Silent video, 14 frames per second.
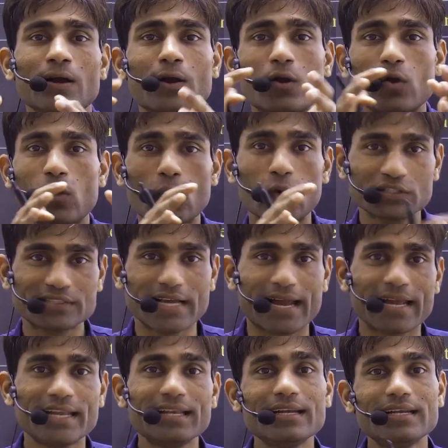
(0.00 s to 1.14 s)

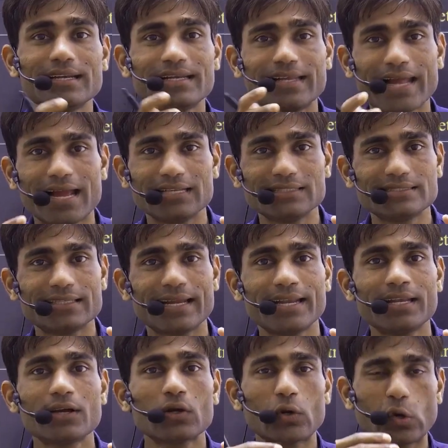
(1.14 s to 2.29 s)
cosine,
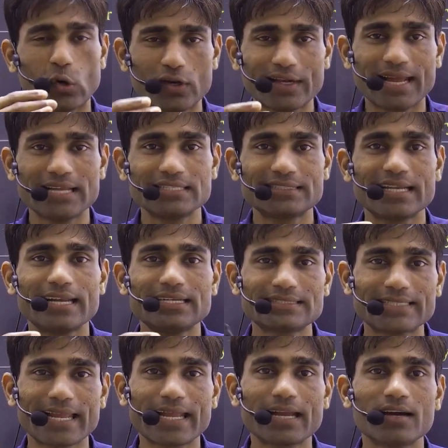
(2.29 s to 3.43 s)
tangent, cotangent,
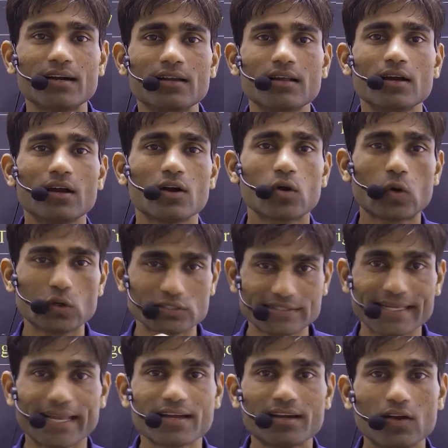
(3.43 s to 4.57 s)
secant,
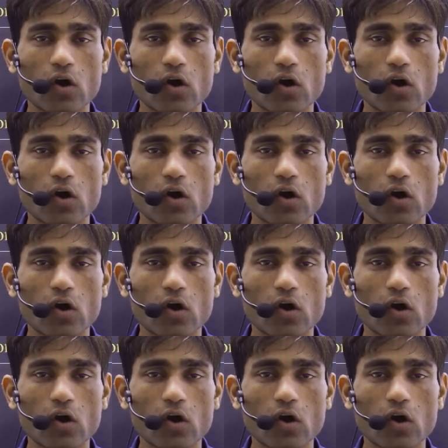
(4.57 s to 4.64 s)
cosecant.